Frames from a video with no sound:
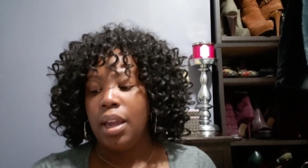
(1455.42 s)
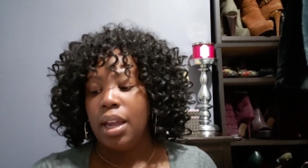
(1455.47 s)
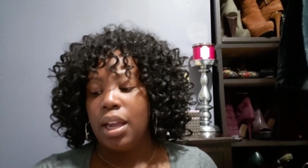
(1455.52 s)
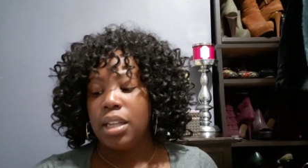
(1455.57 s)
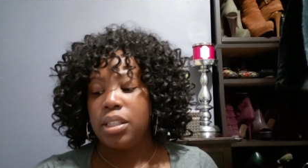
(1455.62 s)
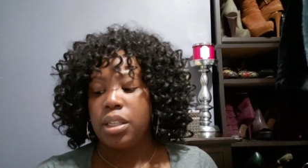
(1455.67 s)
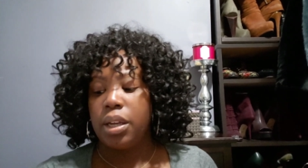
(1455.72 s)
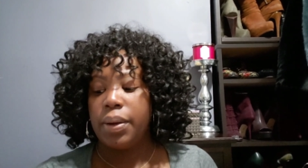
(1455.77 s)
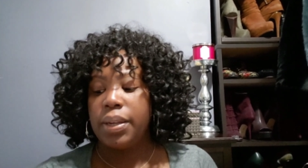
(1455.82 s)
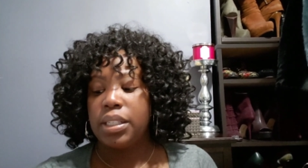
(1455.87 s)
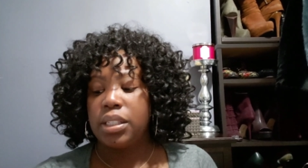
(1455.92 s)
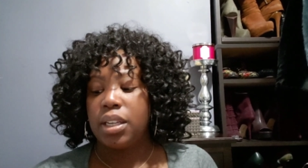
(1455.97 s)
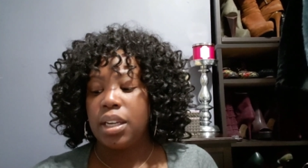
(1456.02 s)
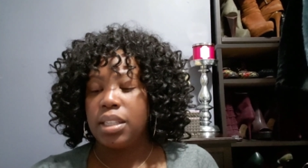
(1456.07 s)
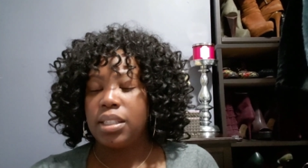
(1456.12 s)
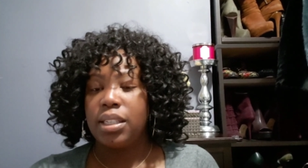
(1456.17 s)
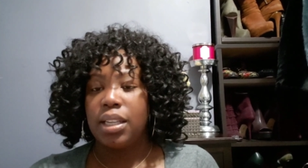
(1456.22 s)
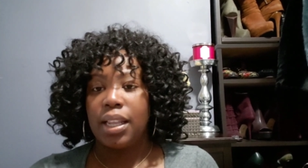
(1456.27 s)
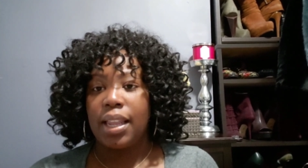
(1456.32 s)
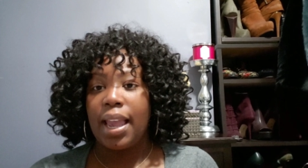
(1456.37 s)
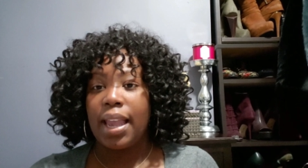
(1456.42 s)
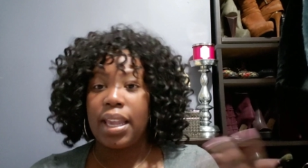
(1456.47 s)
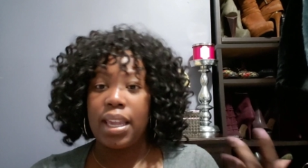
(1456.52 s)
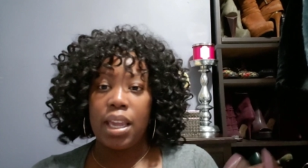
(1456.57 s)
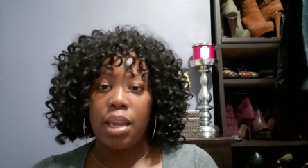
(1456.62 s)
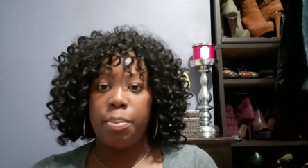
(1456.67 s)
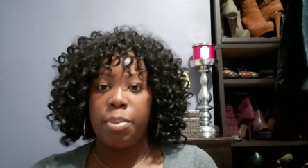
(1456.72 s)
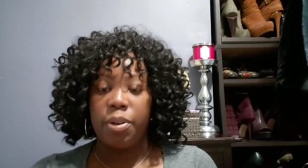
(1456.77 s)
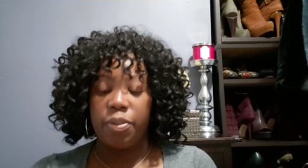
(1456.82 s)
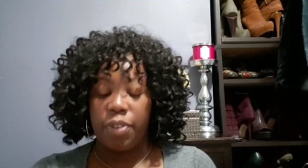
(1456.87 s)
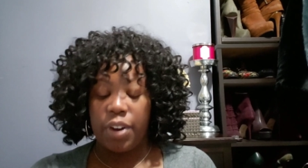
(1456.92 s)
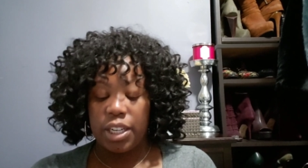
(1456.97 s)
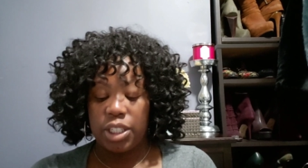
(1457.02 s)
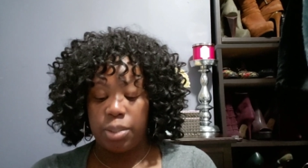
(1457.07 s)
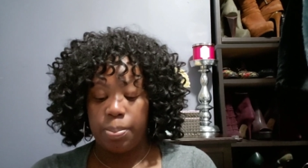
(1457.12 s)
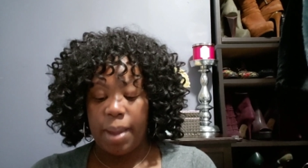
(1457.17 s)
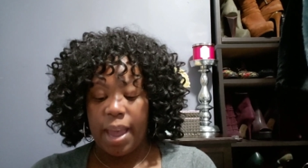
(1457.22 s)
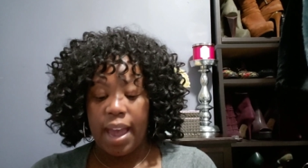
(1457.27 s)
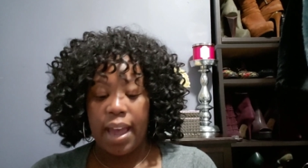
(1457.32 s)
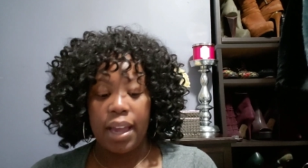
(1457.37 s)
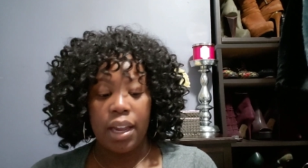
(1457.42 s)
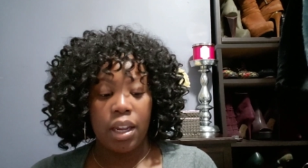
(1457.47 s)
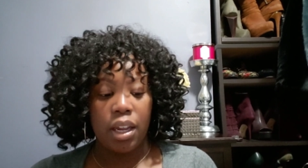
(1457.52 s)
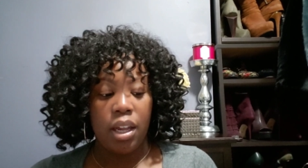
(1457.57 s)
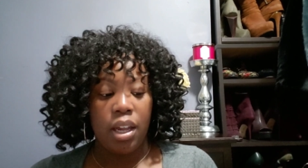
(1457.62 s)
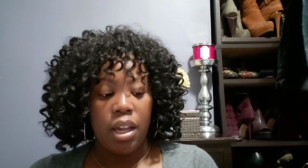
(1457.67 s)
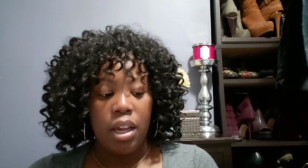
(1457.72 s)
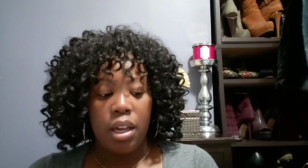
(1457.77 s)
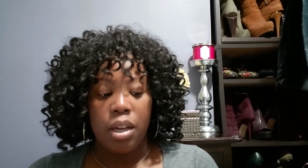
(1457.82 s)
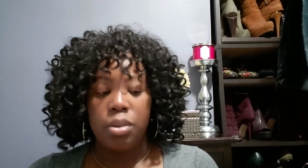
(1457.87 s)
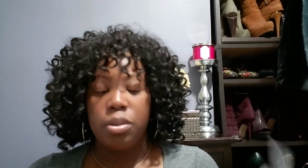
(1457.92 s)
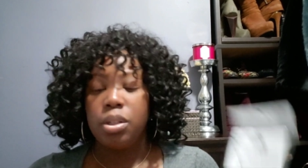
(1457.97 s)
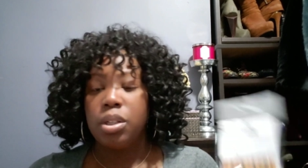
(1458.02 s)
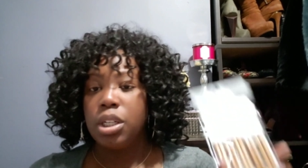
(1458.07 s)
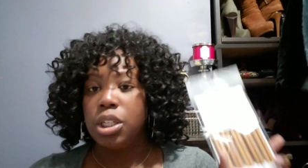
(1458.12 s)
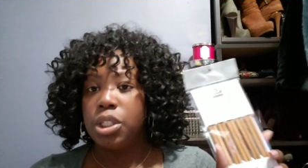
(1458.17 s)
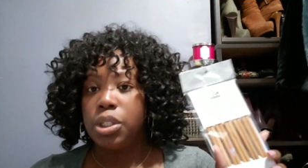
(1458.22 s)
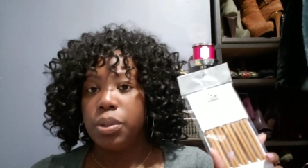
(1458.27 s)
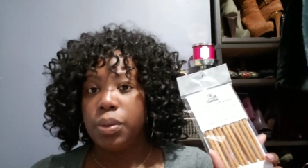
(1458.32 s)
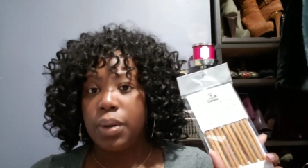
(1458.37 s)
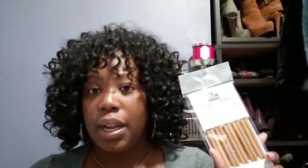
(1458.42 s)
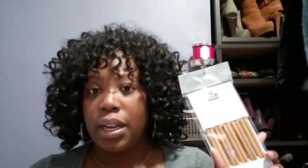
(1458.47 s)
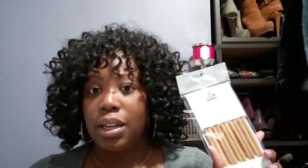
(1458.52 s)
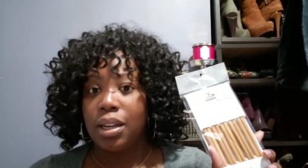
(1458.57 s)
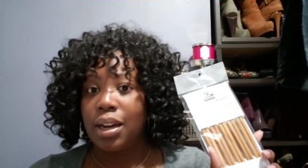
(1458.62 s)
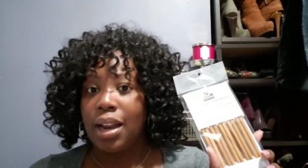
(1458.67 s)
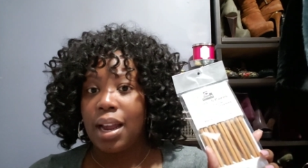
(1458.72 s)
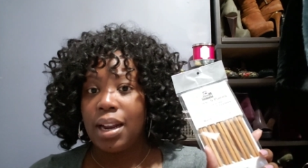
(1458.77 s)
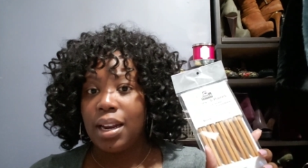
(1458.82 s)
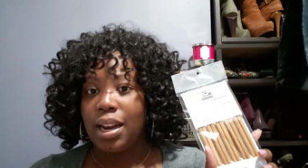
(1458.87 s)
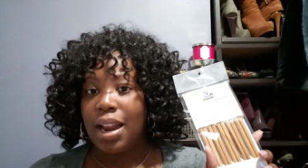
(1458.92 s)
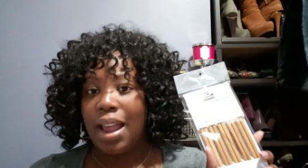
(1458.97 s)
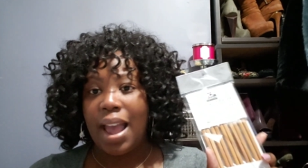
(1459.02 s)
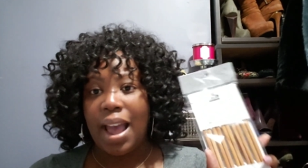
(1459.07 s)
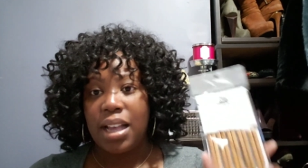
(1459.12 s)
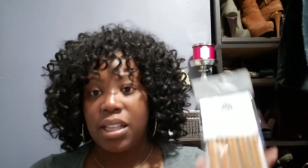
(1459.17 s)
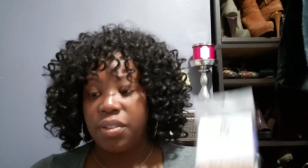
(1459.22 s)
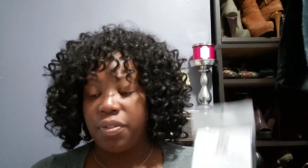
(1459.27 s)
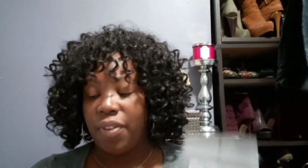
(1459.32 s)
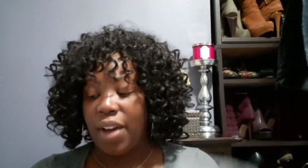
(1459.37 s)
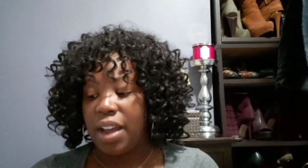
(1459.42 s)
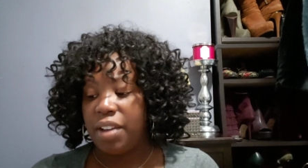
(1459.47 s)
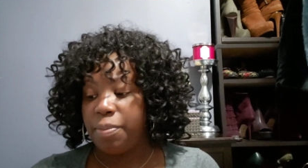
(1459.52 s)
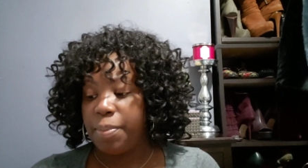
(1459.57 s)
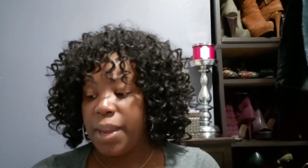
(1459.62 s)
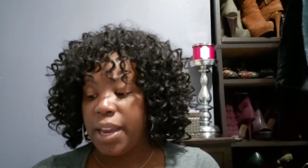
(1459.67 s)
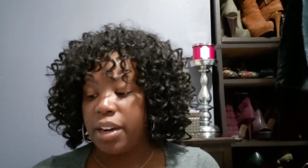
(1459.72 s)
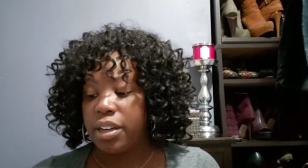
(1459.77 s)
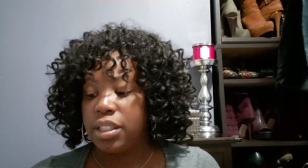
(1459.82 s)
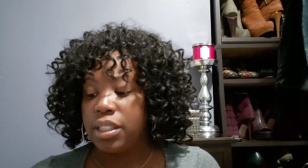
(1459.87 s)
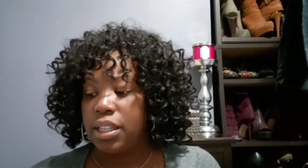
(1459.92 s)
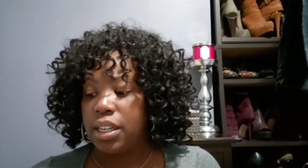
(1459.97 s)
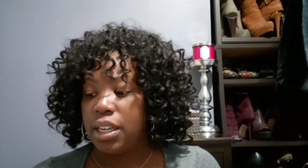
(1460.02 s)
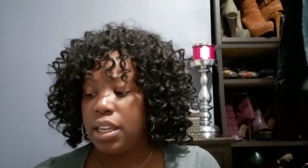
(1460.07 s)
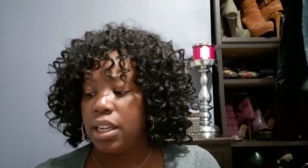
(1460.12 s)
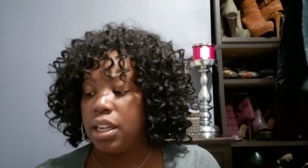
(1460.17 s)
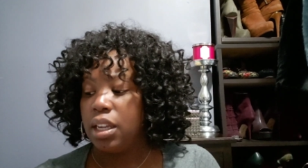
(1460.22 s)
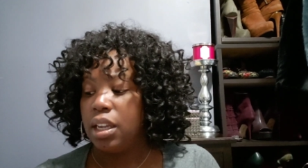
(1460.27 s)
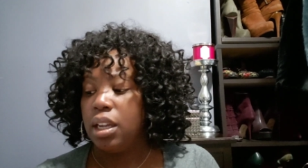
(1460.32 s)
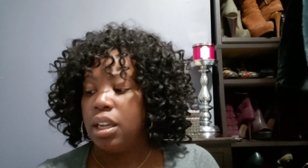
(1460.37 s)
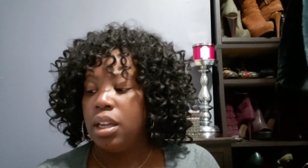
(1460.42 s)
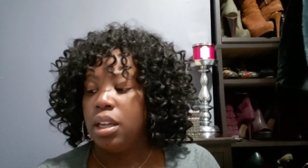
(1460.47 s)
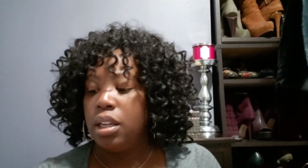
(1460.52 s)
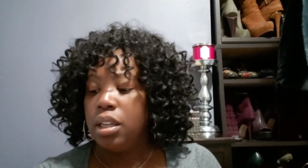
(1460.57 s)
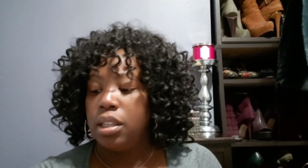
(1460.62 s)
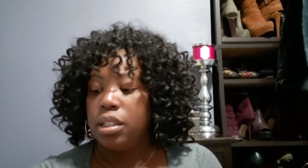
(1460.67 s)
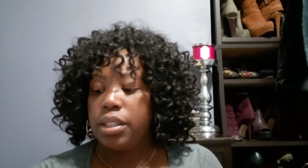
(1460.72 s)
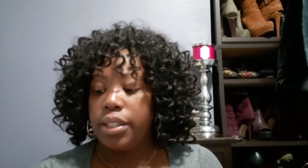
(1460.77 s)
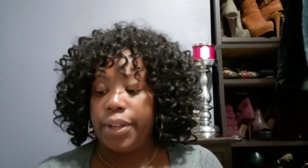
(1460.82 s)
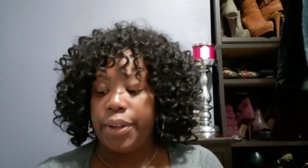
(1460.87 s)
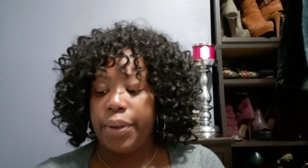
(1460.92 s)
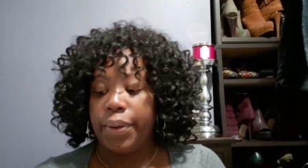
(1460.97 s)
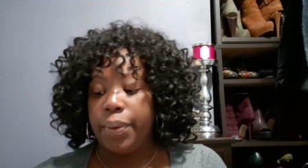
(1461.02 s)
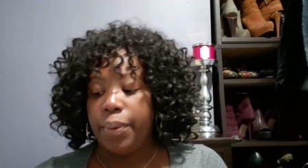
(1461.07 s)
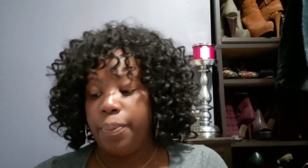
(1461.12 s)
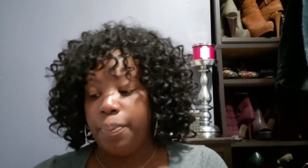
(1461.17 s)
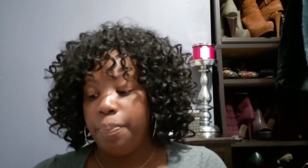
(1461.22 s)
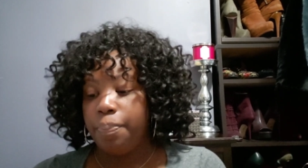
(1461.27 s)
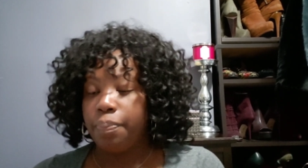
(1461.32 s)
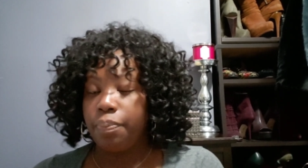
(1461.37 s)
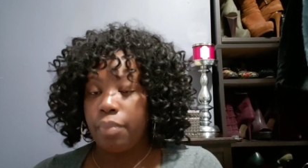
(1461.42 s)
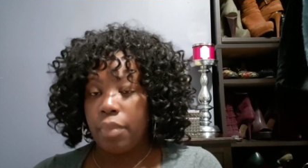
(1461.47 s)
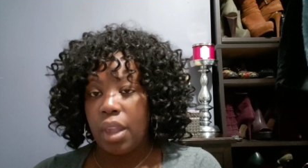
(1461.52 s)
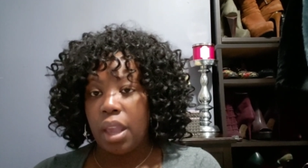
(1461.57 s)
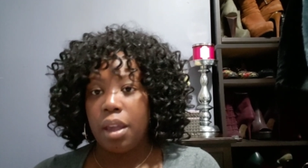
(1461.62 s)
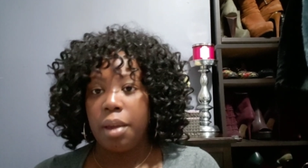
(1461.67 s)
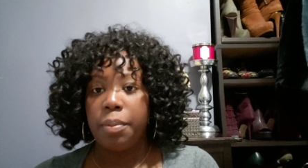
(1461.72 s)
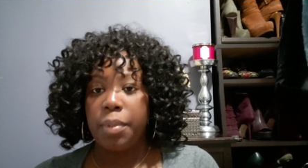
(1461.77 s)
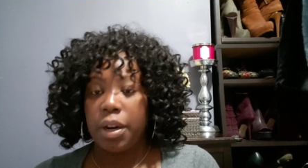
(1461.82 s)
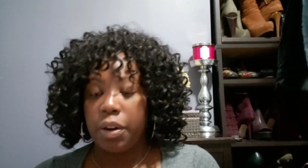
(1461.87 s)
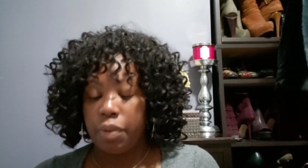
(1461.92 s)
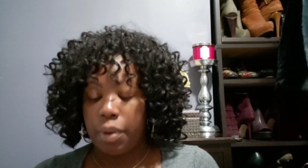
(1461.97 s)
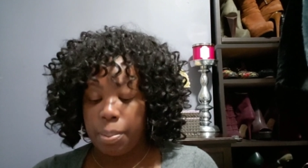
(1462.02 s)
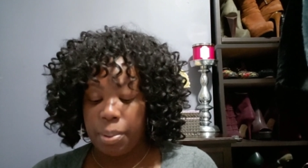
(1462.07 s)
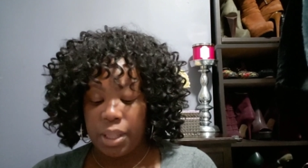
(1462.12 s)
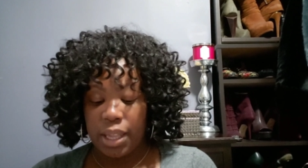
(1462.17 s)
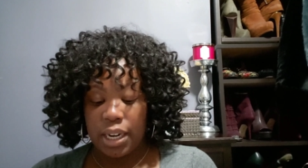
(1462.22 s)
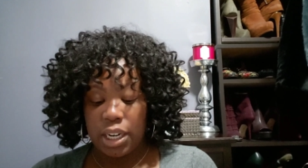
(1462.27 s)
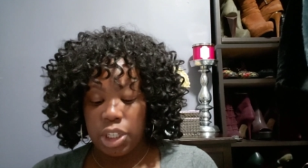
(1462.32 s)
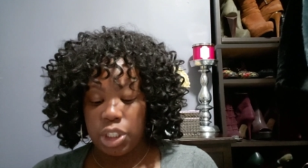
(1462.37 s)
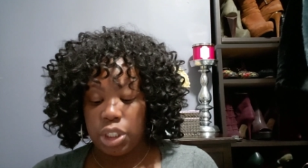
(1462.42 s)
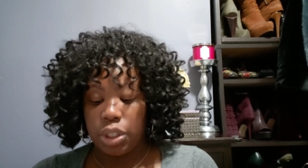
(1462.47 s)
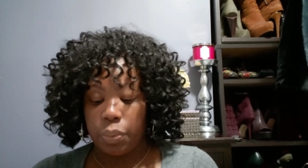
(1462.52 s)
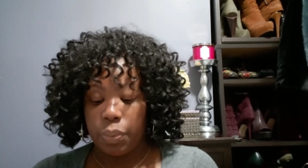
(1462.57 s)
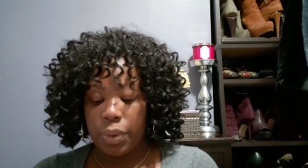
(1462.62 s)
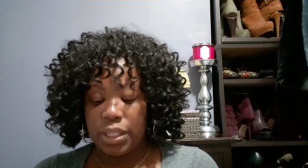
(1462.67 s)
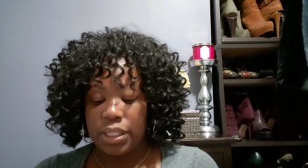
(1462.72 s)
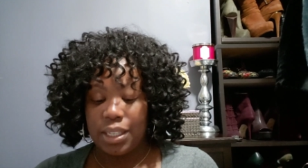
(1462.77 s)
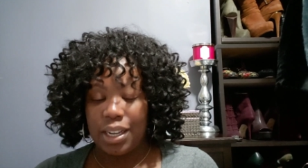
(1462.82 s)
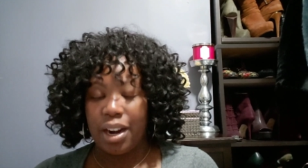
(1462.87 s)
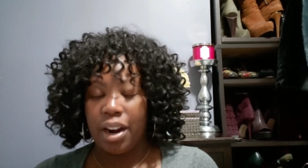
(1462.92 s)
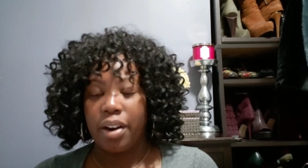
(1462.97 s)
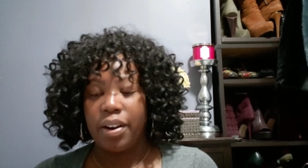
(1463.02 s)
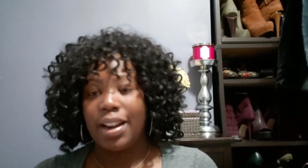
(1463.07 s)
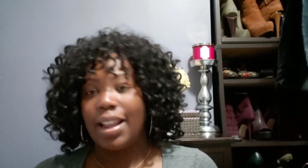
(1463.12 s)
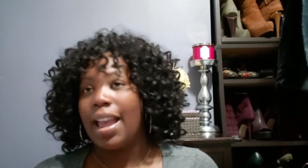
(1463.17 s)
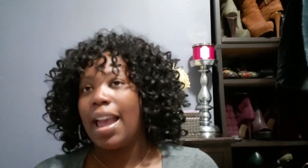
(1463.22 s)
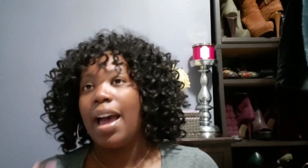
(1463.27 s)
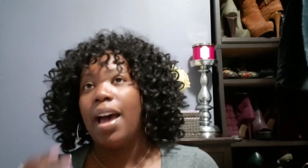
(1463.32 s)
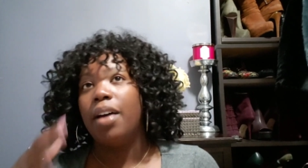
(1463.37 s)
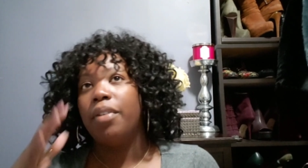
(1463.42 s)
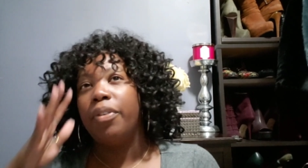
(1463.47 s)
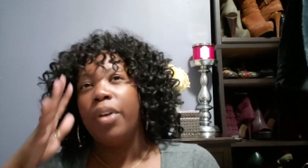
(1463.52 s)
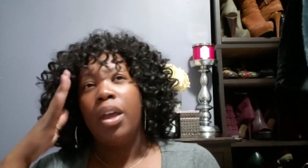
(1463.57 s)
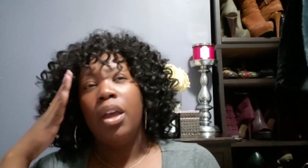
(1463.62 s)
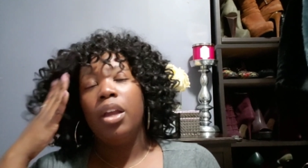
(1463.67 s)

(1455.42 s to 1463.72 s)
it's always good to like keep a fresh pack. It was only $2.99, and it has 5 pairs in it, so I'm going to replenish the ones that I already have.